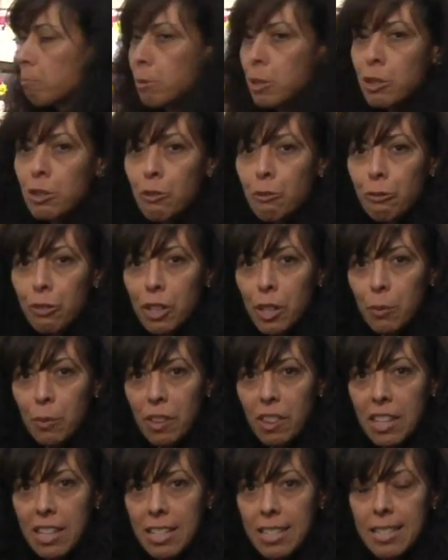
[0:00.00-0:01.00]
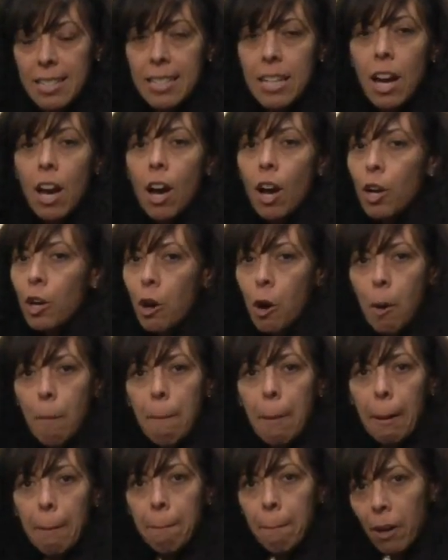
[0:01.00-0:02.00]
beautifully with this.
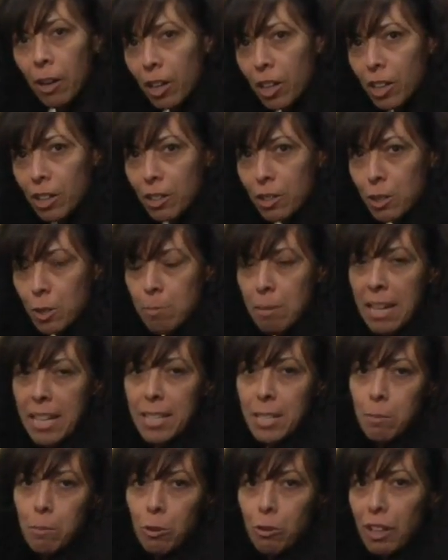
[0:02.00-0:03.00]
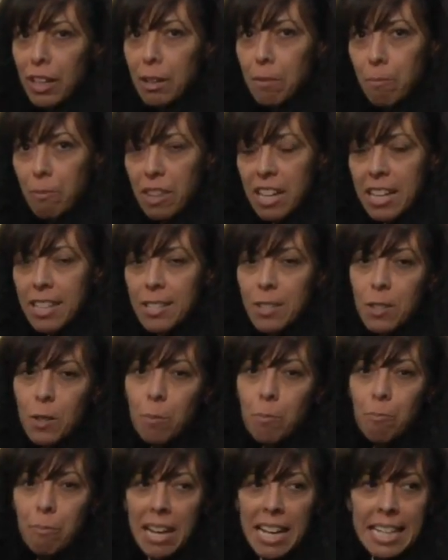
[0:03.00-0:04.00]
Copic markers make some great things, the
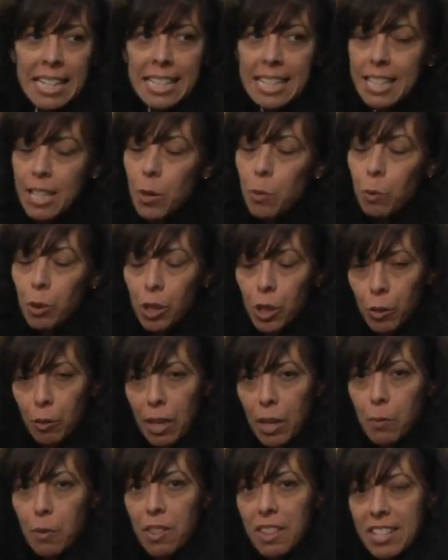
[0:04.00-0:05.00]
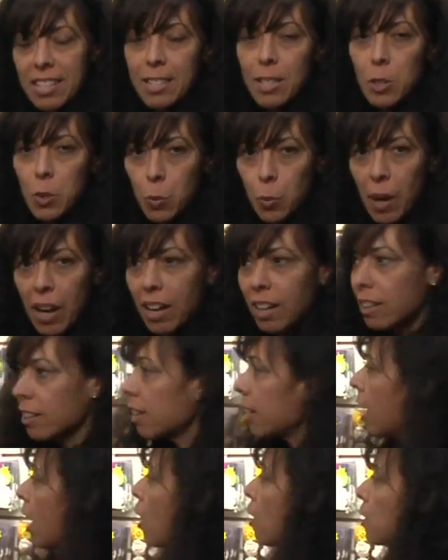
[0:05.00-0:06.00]
pens that work great with this as well.
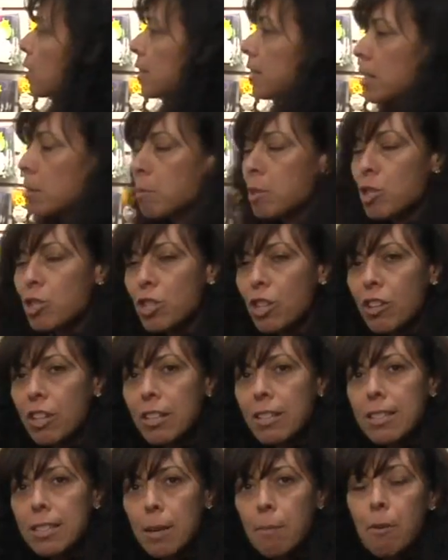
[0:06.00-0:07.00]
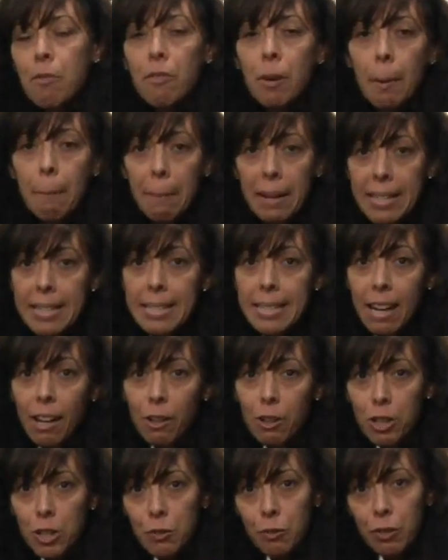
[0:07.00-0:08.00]
So let me show you some of our best
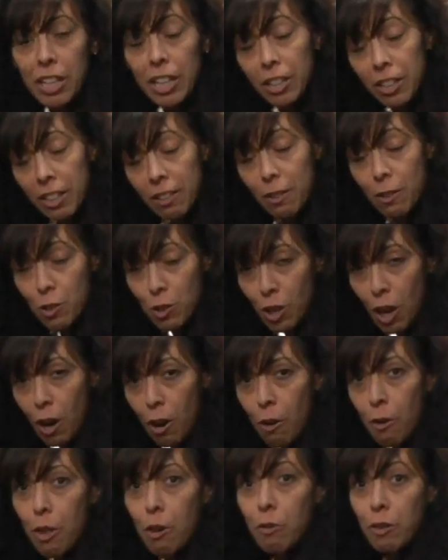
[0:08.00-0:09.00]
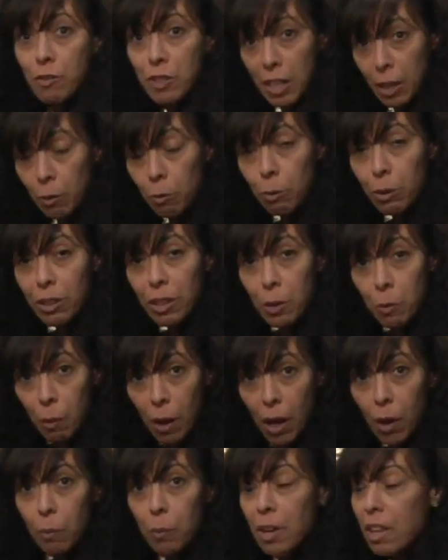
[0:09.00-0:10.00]
sellers here at the show that we've done really
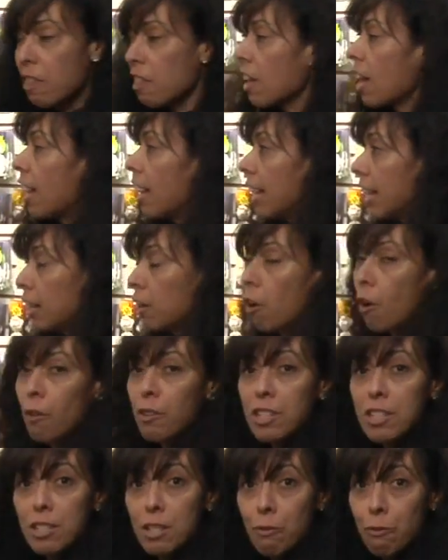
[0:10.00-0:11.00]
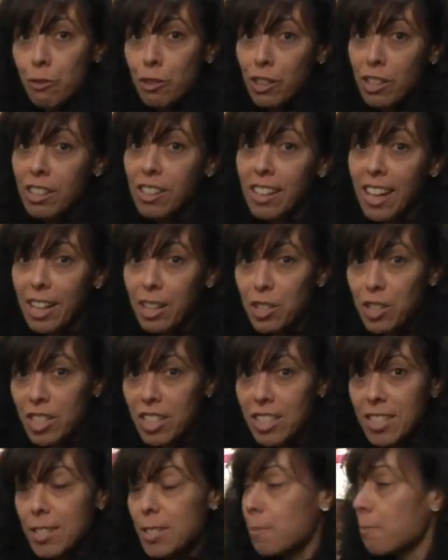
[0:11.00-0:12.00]
well with in all these different
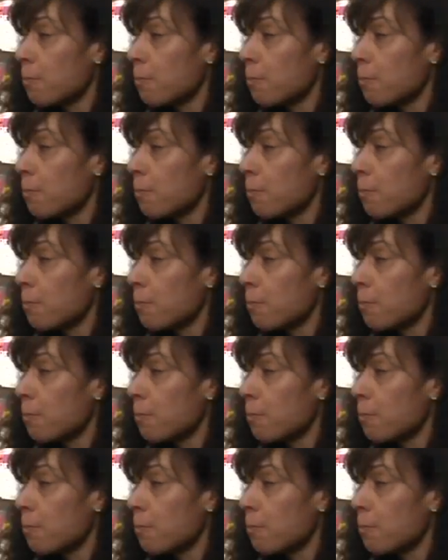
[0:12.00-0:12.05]
collections.